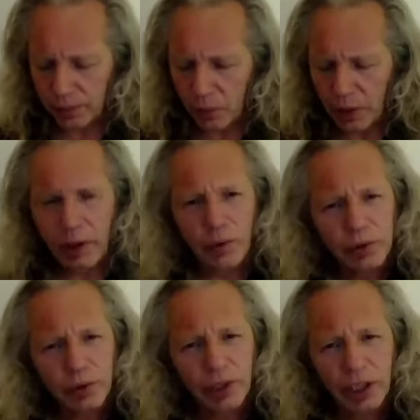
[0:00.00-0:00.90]
When I
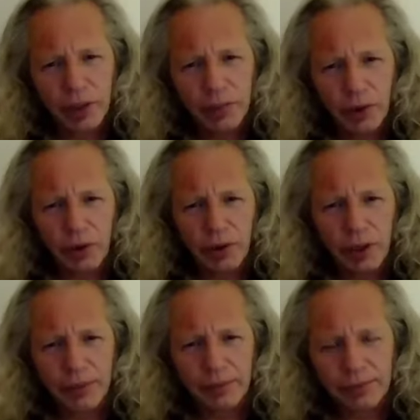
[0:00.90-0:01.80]
was on the chemo
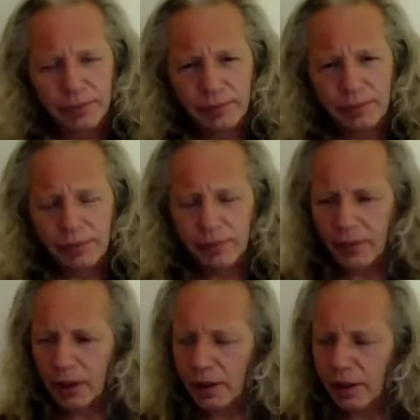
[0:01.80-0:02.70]
unit,
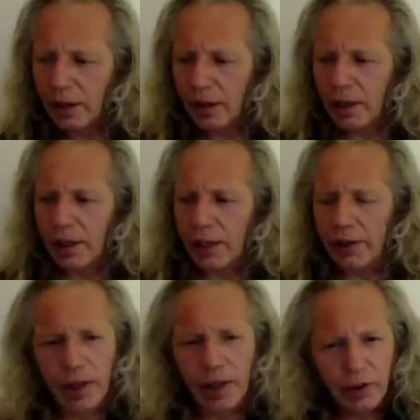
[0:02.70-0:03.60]

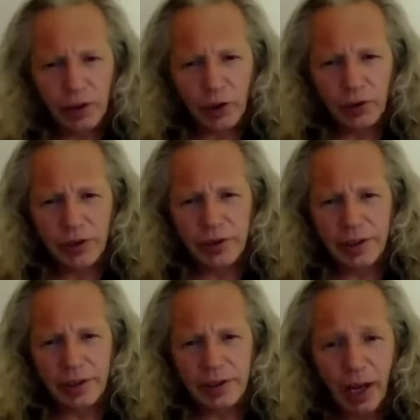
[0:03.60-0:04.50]
I'd noticed this.